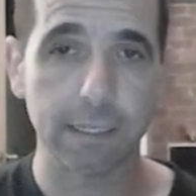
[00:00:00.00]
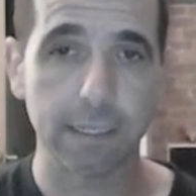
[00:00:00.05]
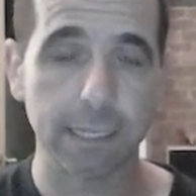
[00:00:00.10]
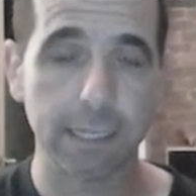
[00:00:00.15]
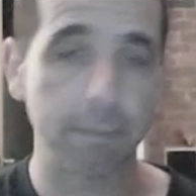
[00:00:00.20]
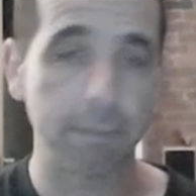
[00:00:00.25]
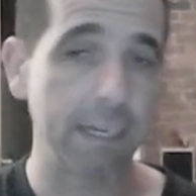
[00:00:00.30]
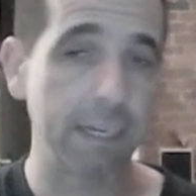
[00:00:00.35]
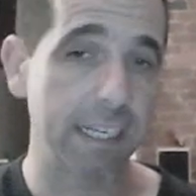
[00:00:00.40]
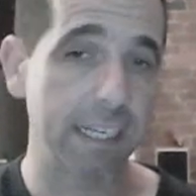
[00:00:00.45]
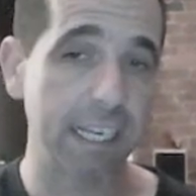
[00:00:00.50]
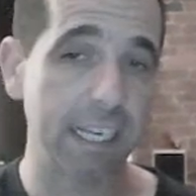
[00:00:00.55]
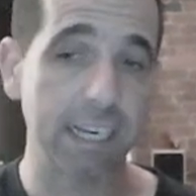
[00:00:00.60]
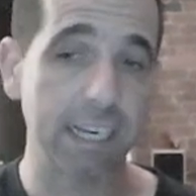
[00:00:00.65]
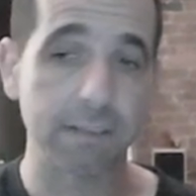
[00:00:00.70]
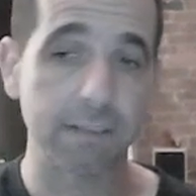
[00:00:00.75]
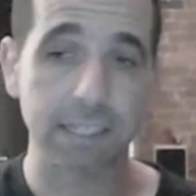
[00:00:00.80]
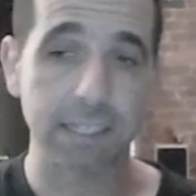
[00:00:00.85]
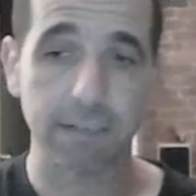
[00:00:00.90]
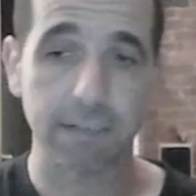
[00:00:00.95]
They played king
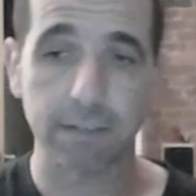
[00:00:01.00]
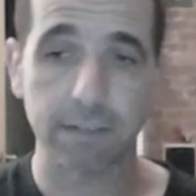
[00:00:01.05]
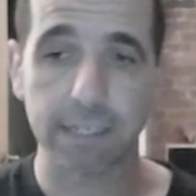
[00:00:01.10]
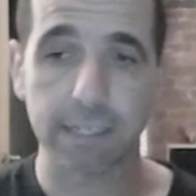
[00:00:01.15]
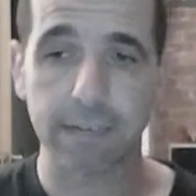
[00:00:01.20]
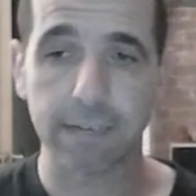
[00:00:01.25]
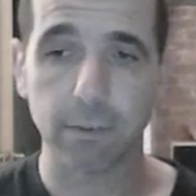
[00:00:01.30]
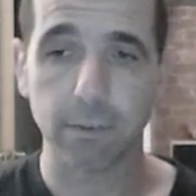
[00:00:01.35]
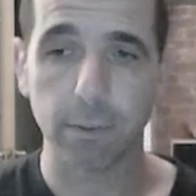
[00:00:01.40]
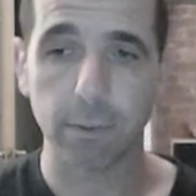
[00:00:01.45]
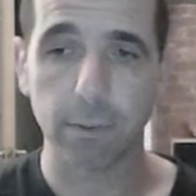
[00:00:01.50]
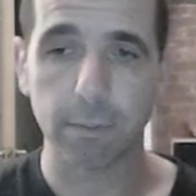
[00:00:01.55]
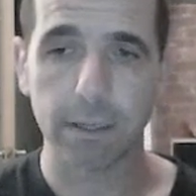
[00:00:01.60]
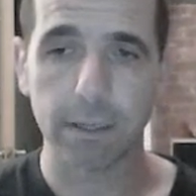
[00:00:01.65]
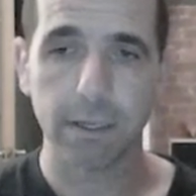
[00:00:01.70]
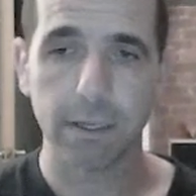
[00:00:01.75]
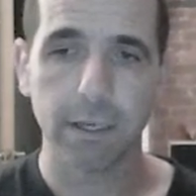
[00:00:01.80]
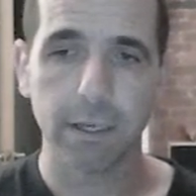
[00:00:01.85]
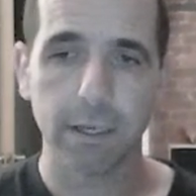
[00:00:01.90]
f7, gave the win back.